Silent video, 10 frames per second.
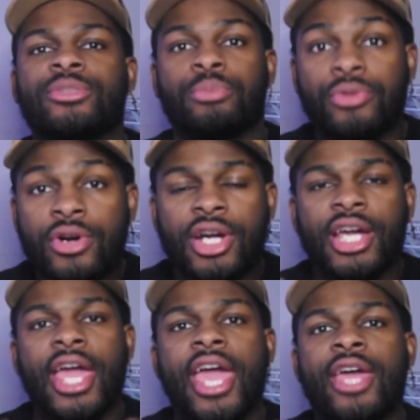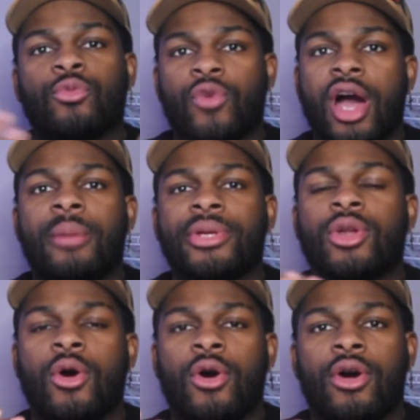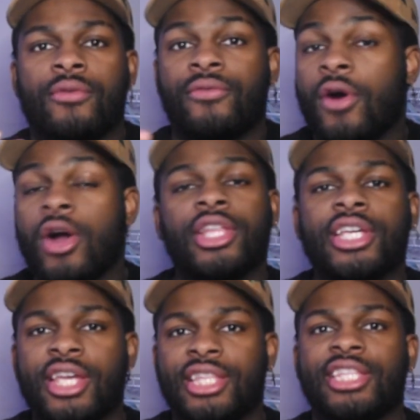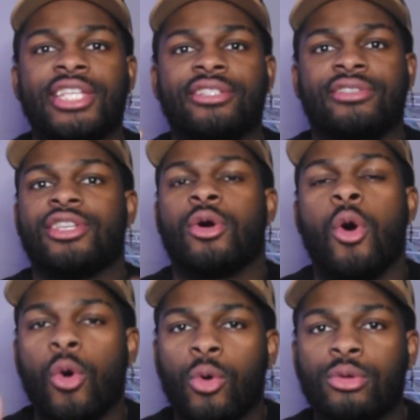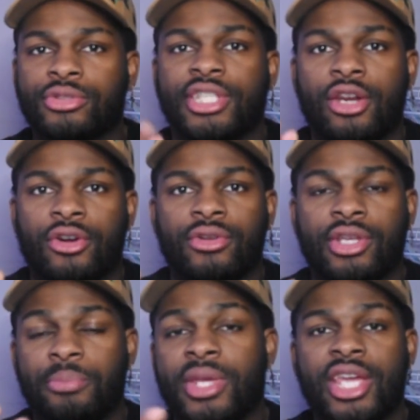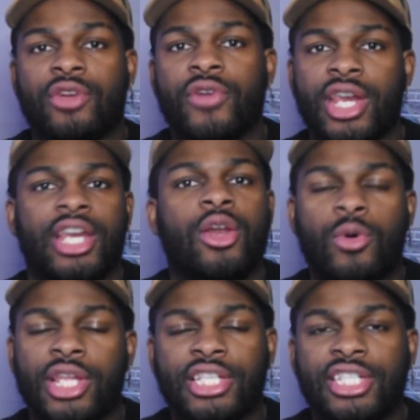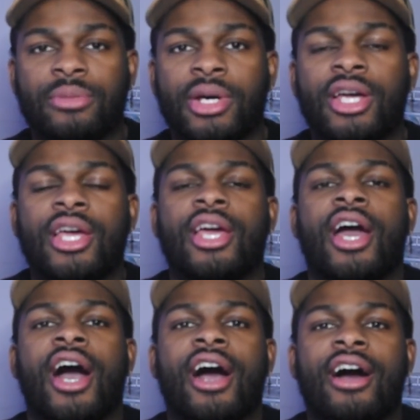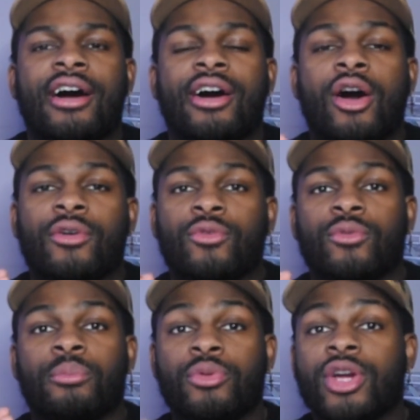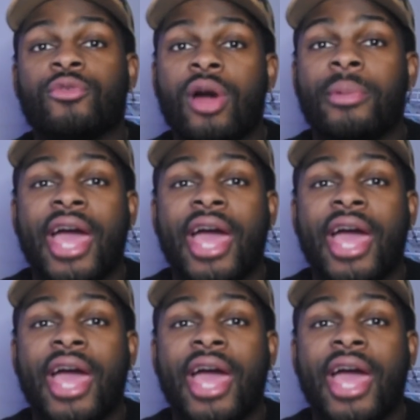Brook and Robin are falling in these, holes that are being created in Onigashima, Brook and Robin